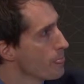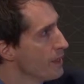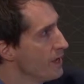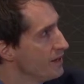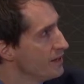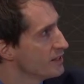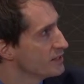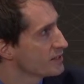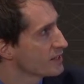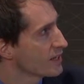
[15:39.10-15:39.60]

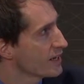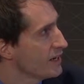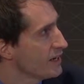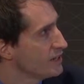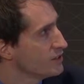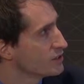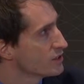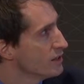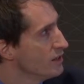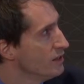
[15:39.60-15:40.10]
And that's the
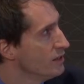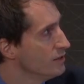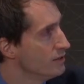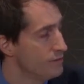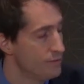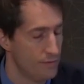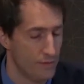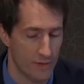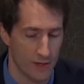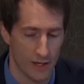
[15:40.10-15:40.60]
case of
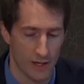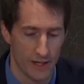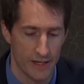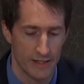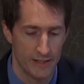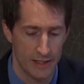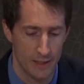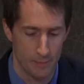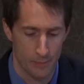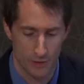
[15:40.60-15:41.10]
uh,
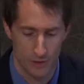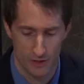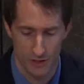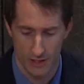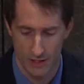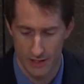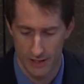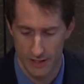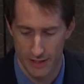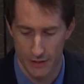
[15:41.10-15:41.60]

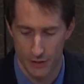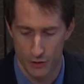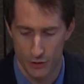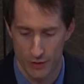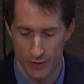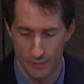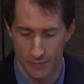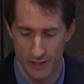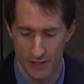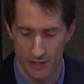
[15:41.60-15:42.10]
in the
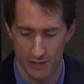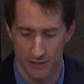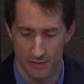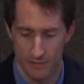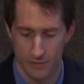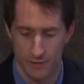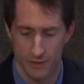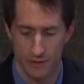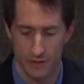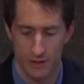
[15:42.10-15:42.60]
treatment of
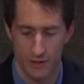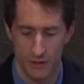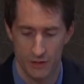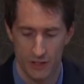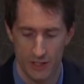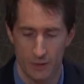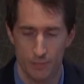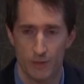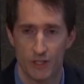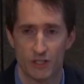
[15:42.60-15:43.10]

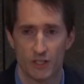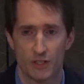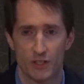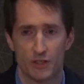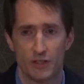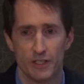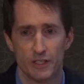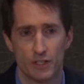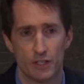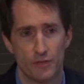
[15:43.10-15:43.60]
Duchenne muscular
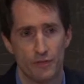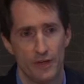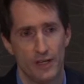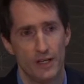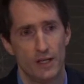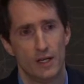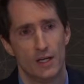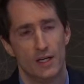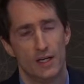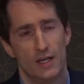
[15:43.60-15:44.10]
dystrophy.
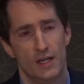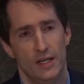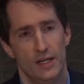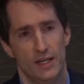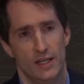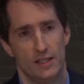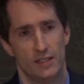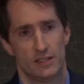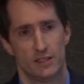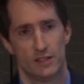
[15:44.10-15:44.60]

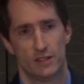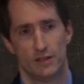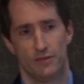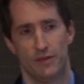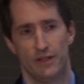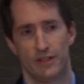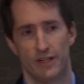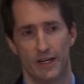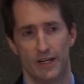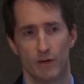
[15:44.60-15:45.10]
This is a
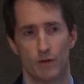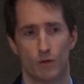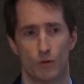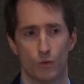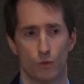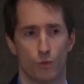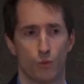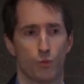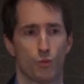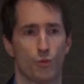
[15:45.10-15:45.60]
very
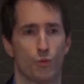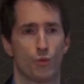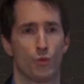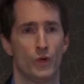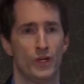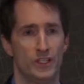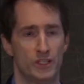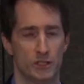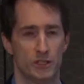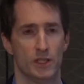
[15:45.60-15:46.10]

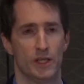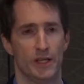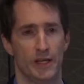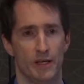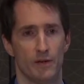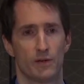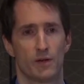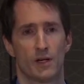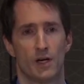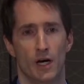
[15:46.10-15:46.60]

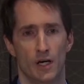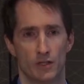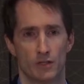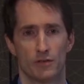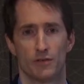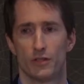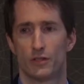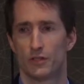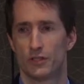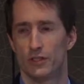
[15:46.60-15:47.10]
recently
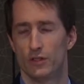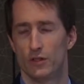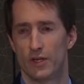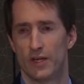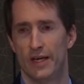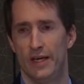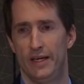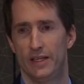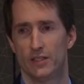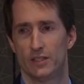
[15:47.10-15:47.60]
controversial
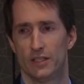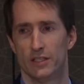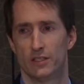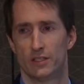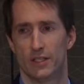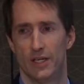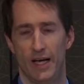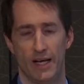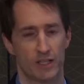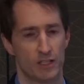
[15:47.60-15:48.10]
case. It's
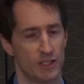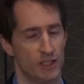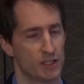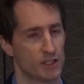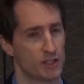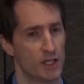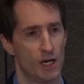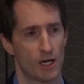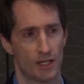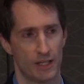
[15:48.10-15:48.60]
actually a
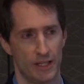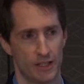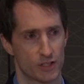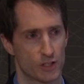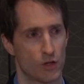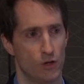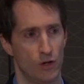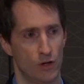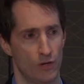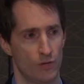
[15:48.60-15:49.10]
saga that's
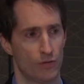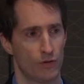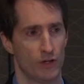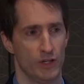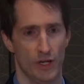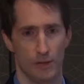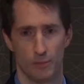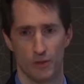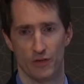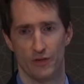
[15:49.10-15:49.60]
gone on for a
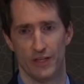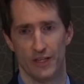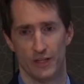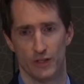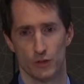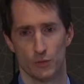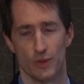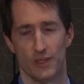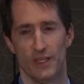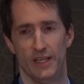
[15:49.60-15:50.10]
number of
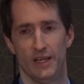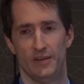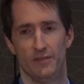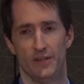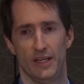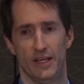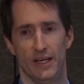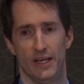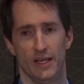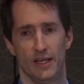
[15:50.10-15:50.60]
years with the
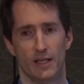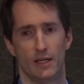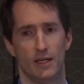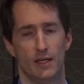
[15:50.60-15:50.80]
FDA.